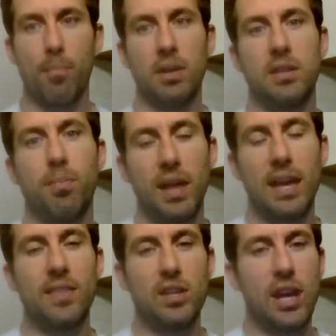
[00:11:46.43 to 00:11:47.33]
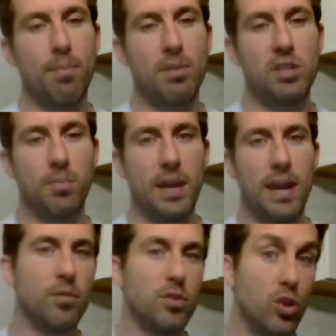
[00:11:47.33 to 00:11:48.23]
but to play in the championship
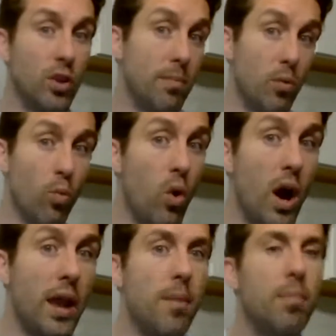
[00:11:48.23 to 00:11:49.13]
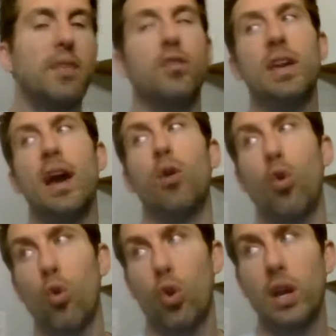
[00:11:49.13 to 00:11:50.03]
game, there's only been one. But if you
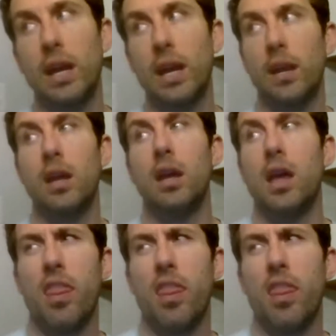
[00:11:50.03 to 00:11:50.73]
count Oregon,